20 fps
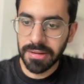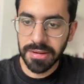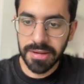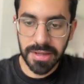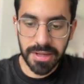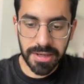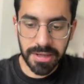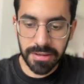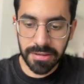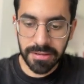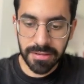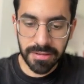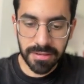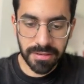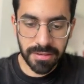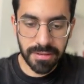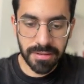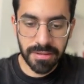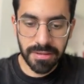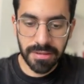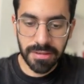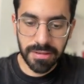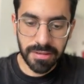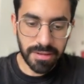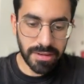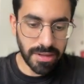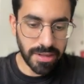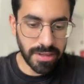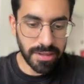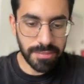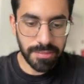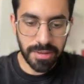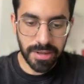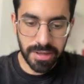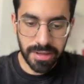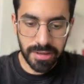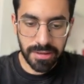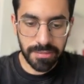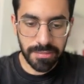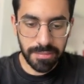date, time,
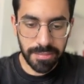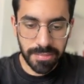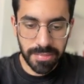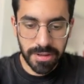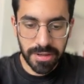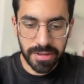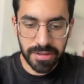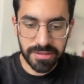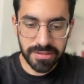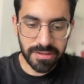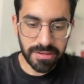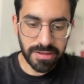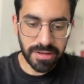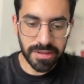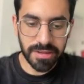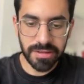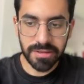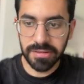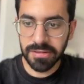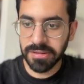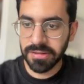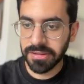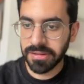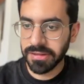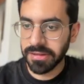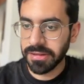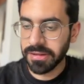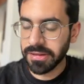and party size.